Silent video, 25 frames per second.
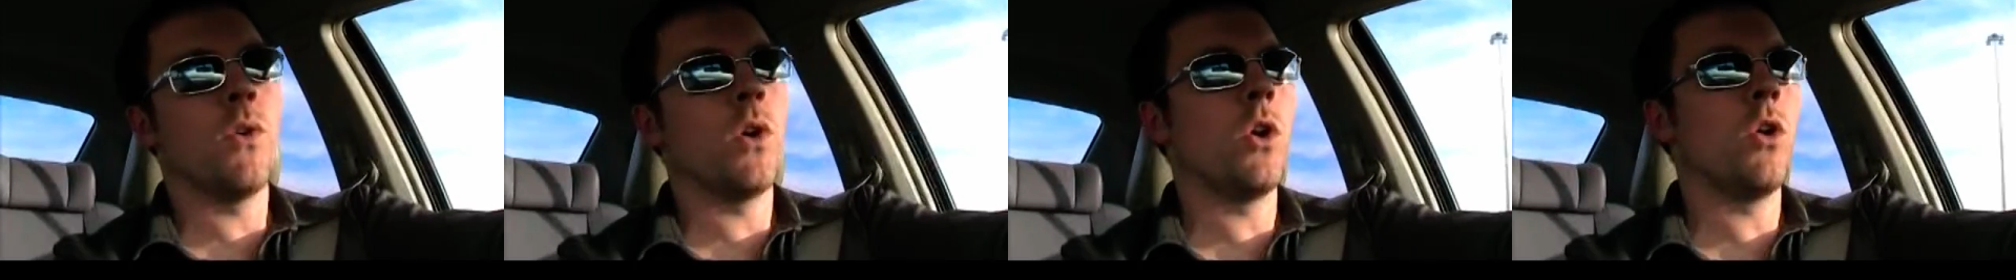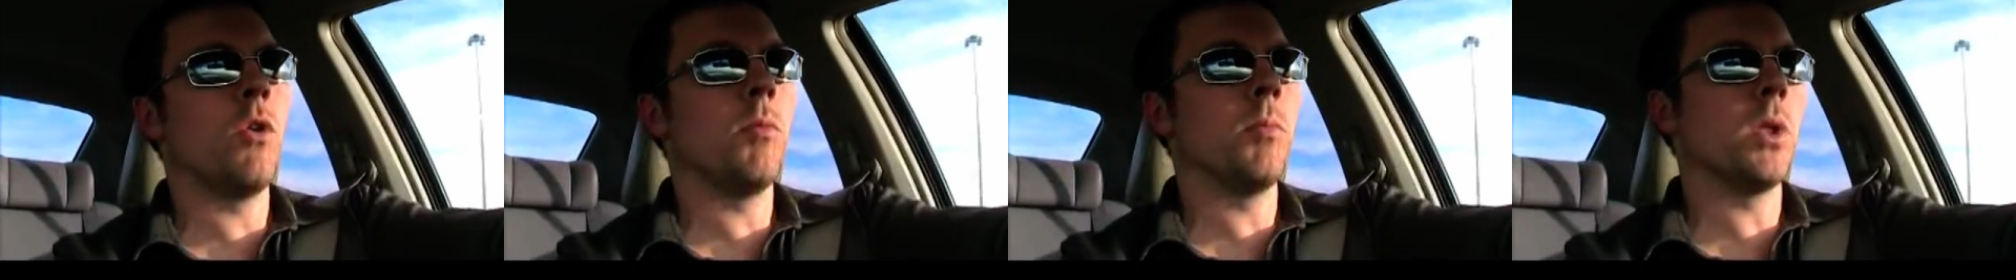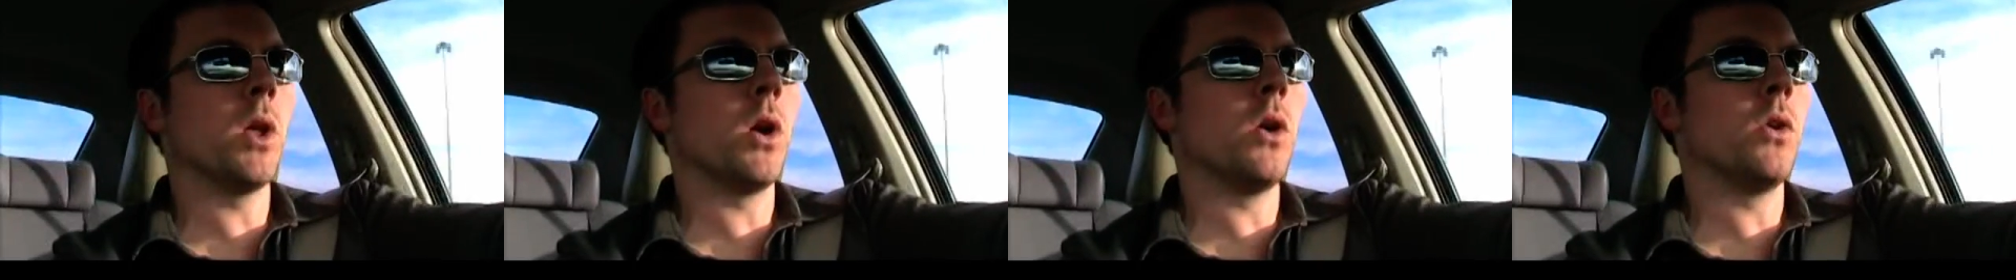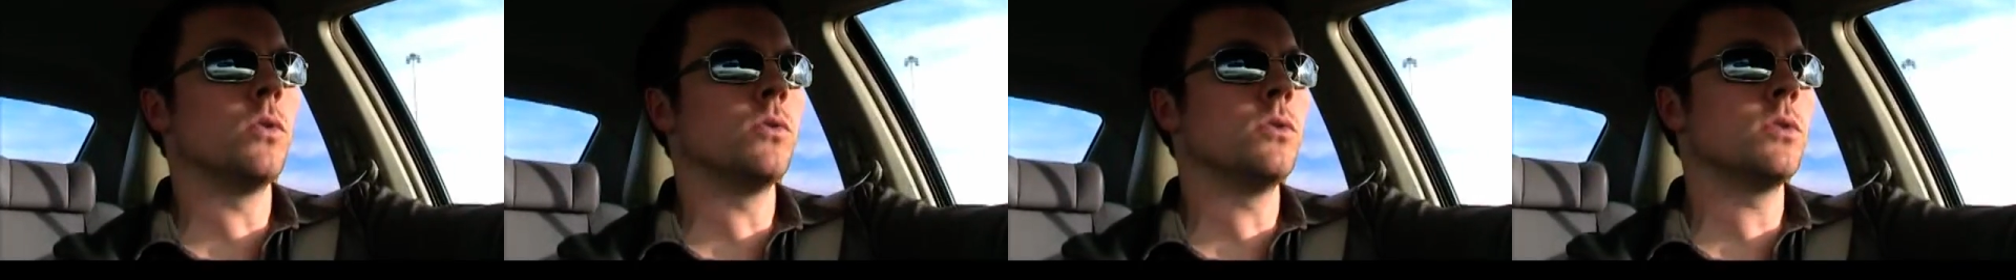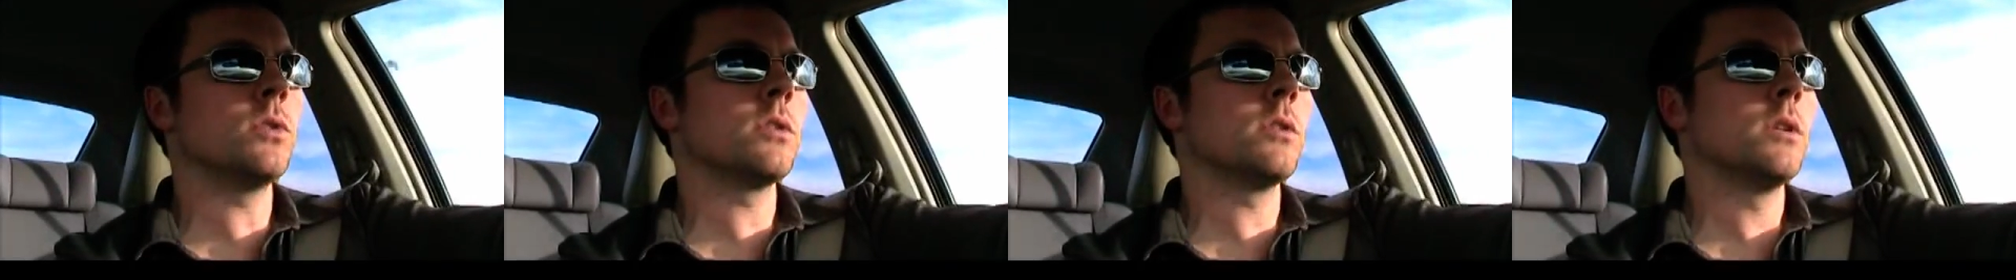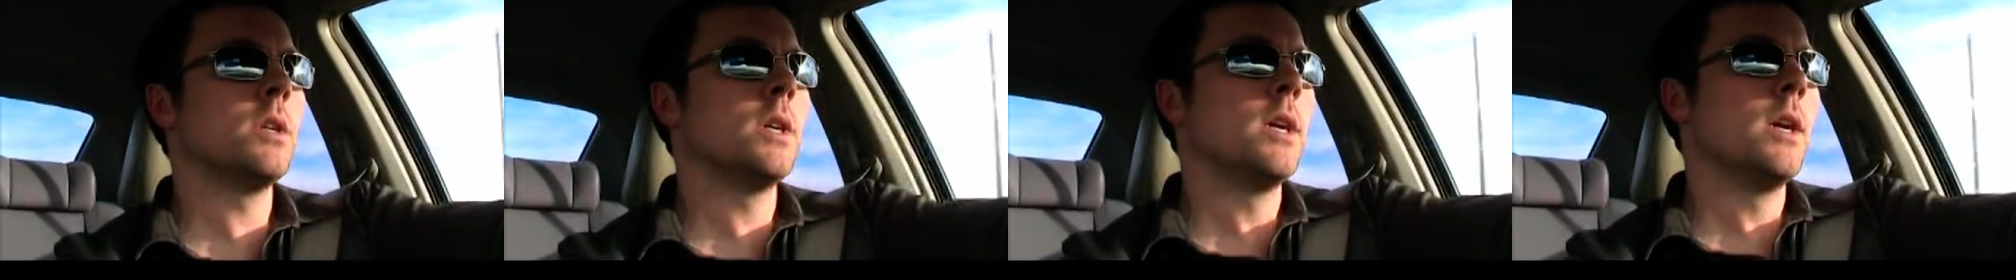Home
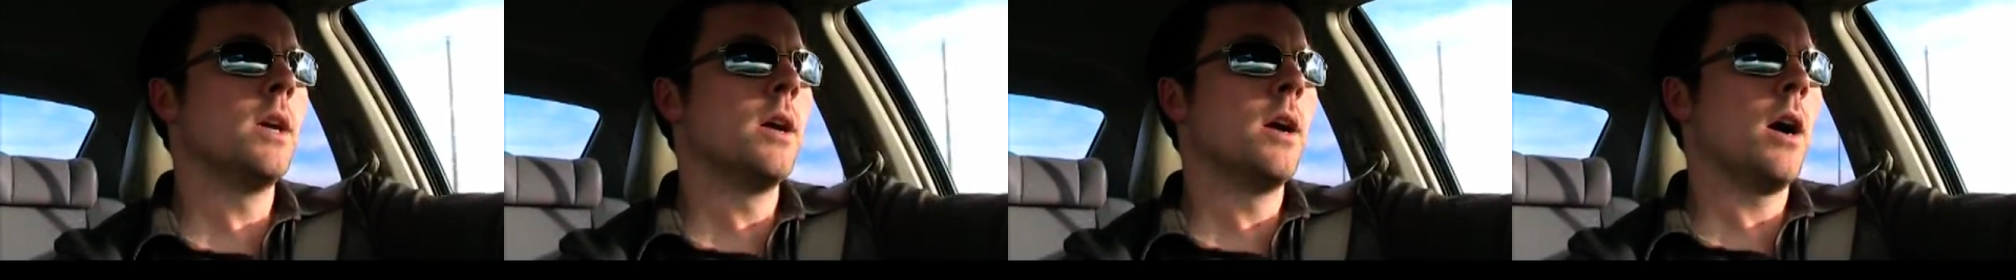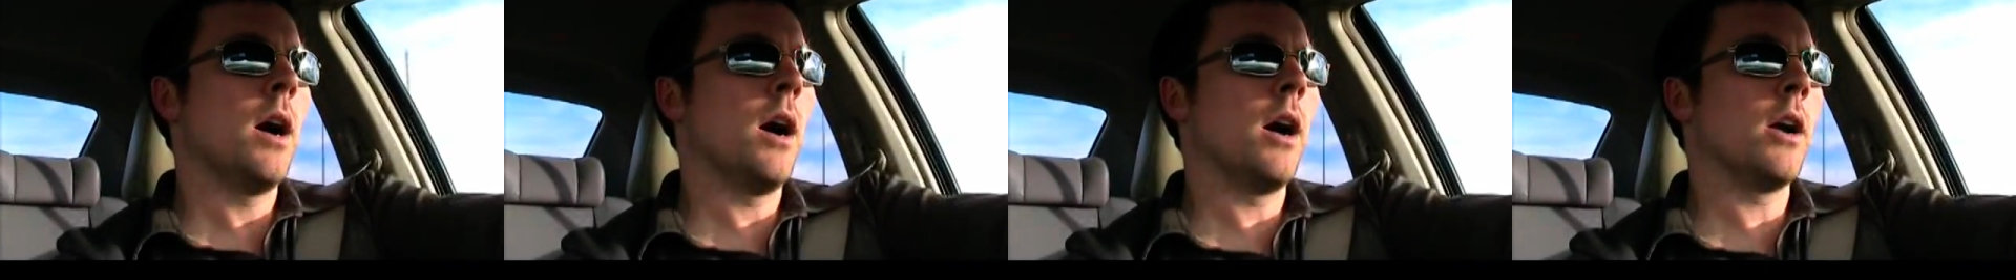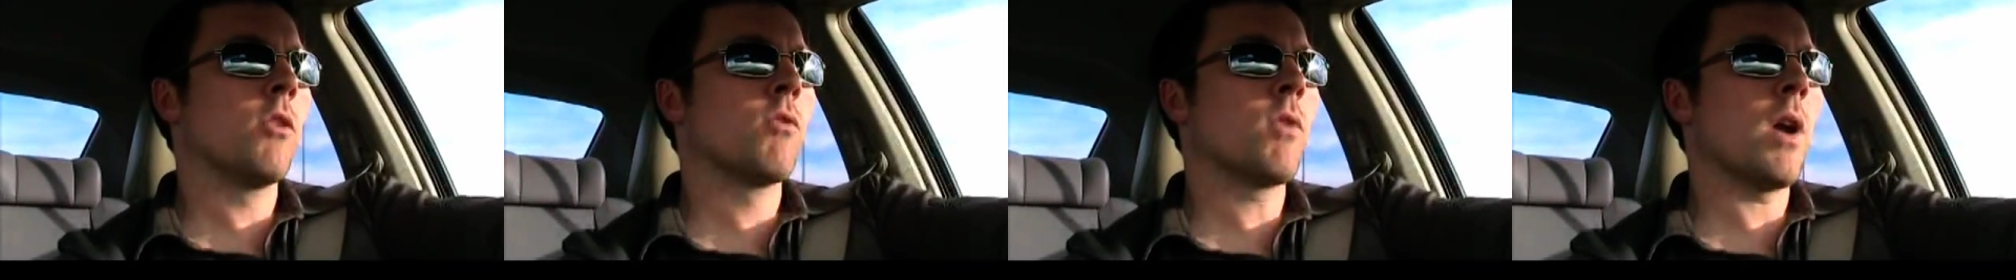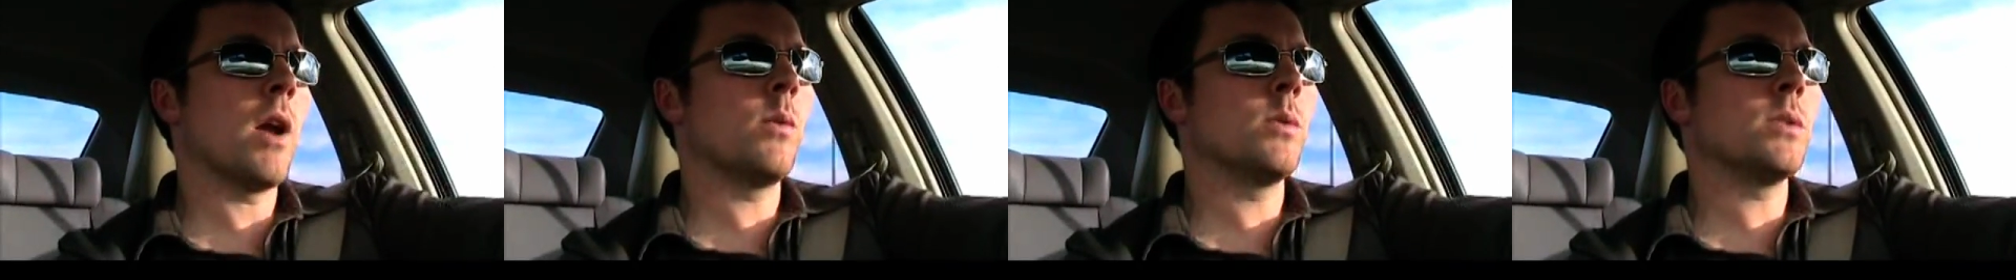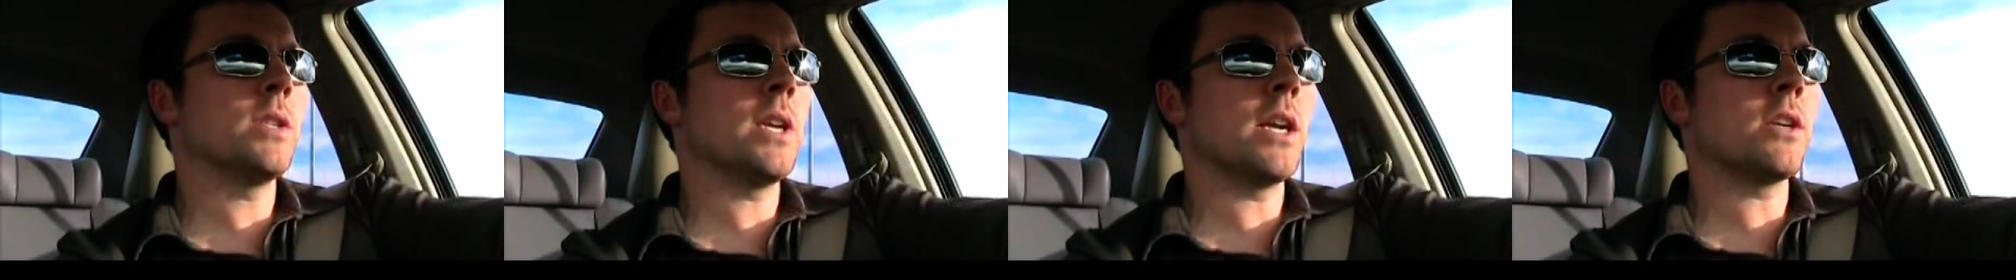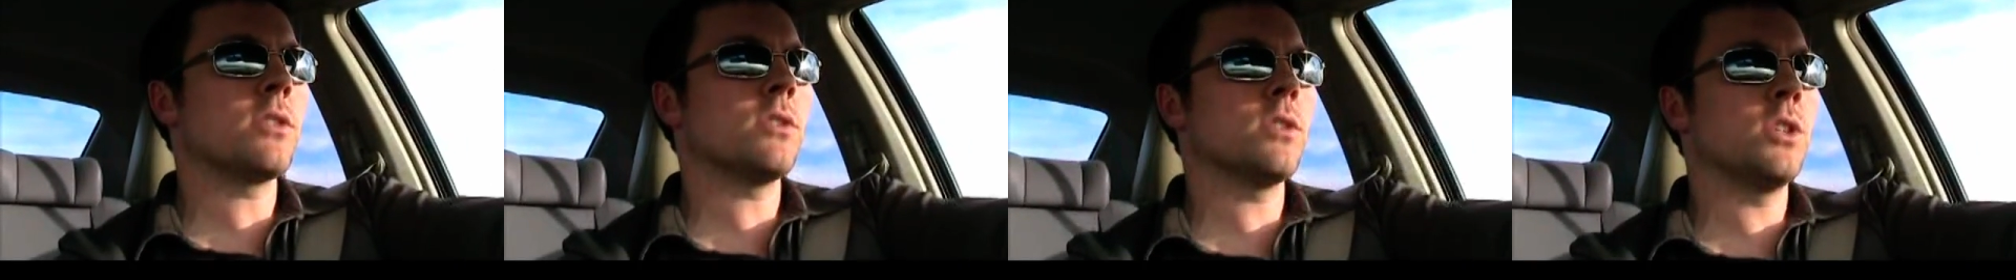Loans. Greg was
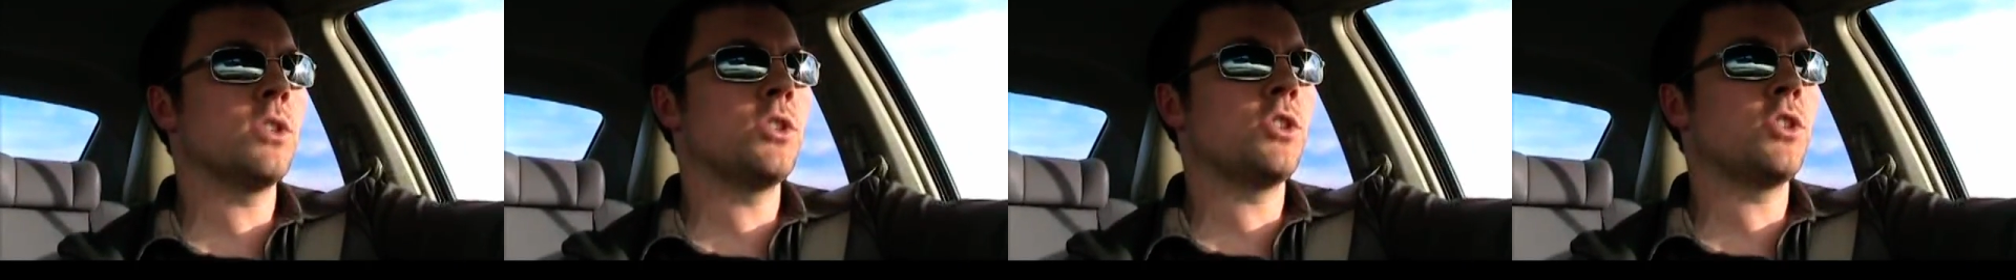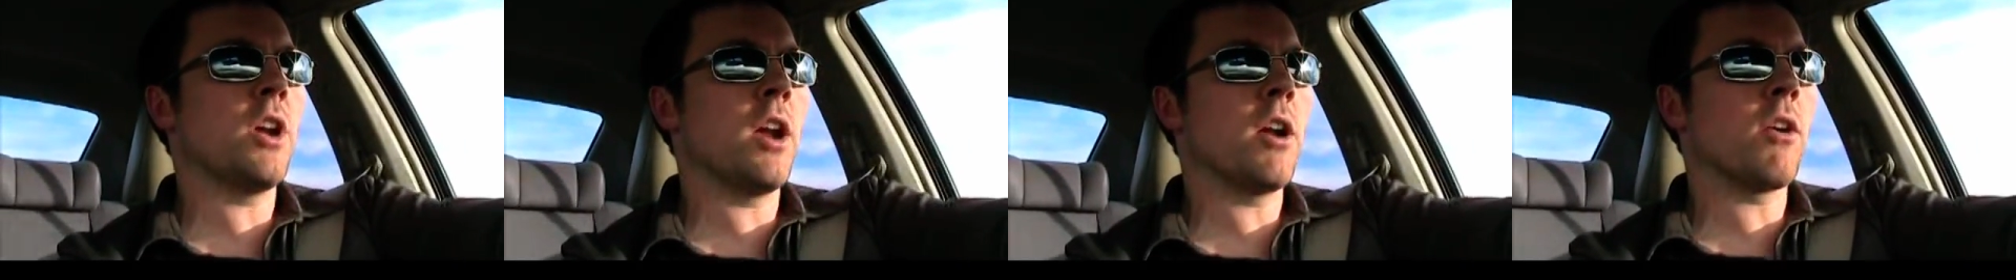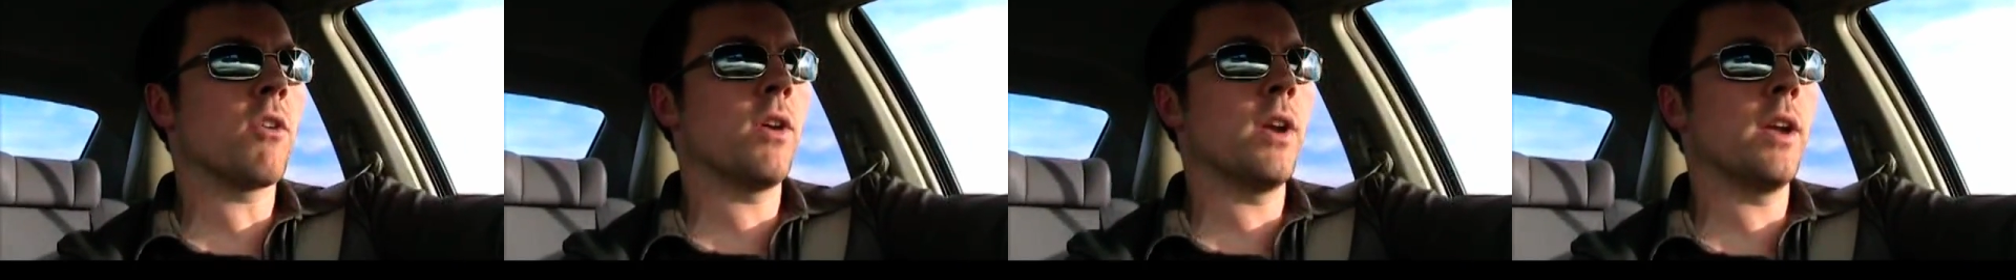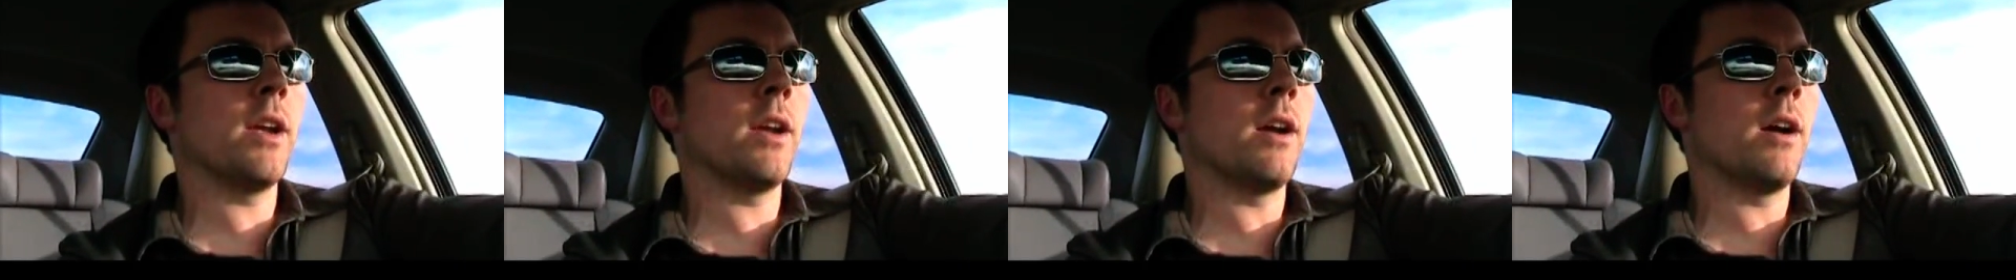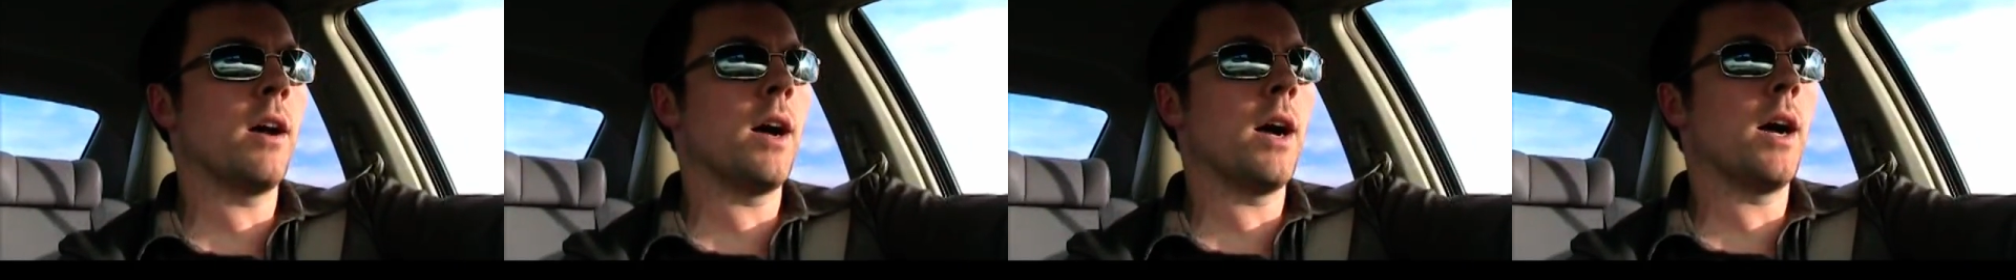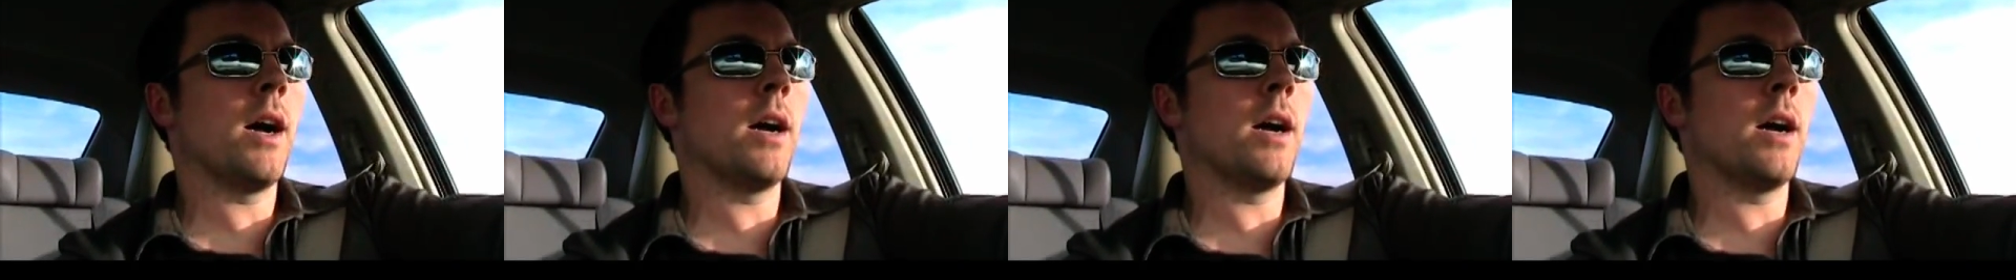actually sharing